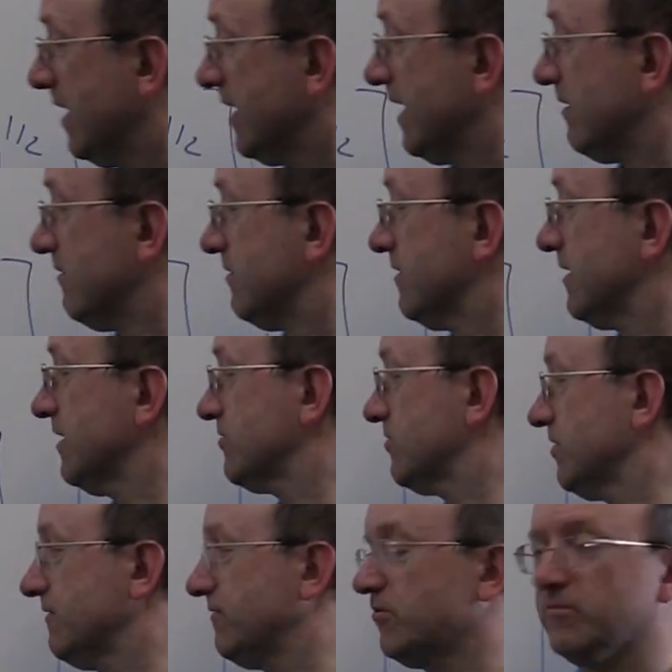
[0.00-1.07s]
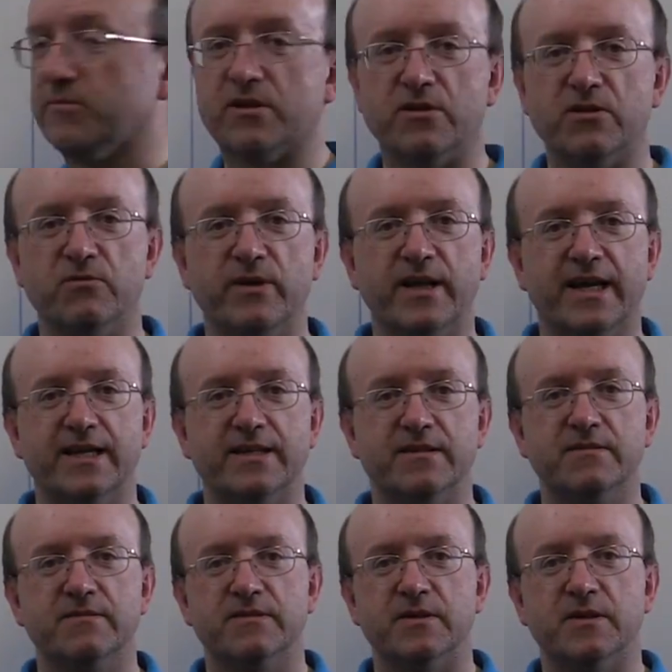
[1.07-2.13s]
Now, that's the formula that we had
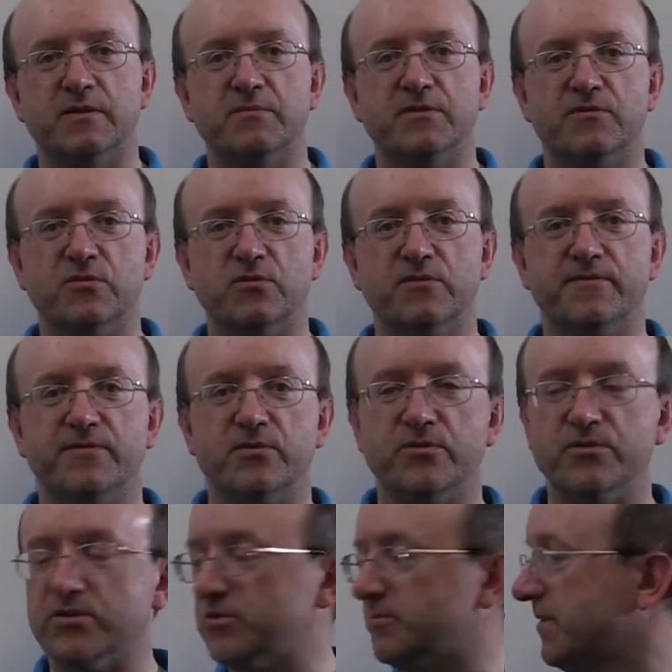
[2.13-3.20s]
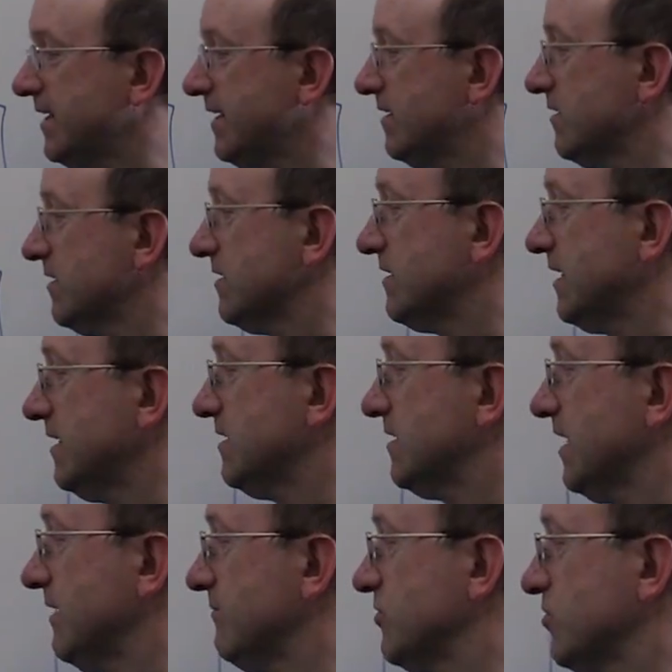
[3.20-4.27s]
before for the speed, 10
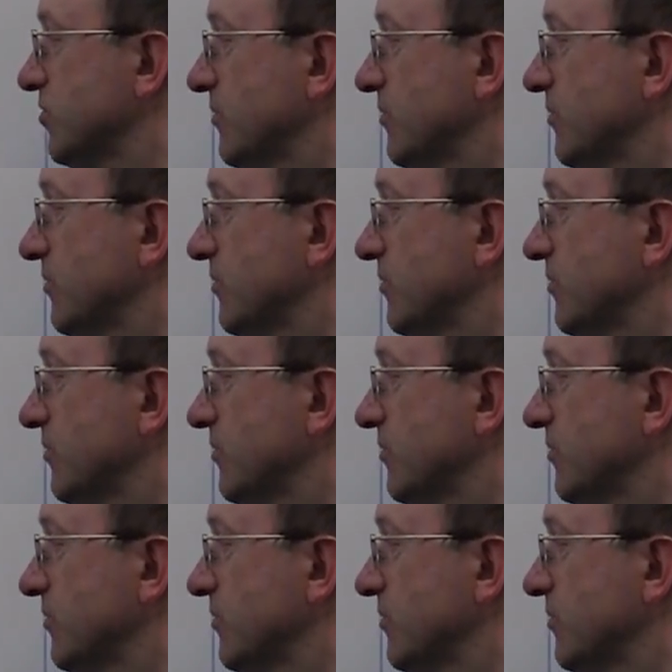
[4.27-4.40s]
times the